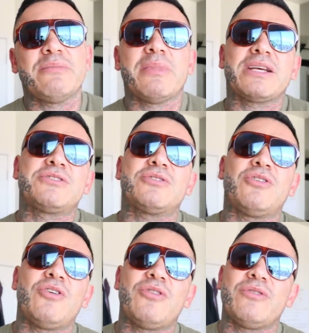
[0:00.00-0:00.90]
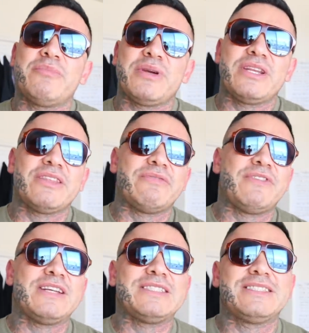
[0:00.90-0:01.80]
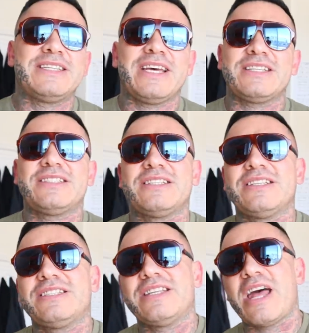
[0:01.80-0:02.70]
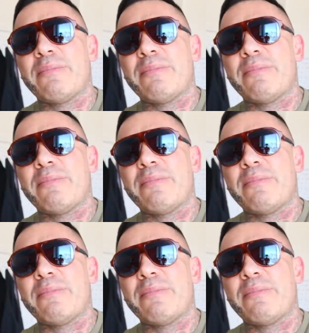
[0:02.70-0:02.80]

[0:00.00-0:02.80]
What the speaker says: in Mexico and being in the feds in Texas and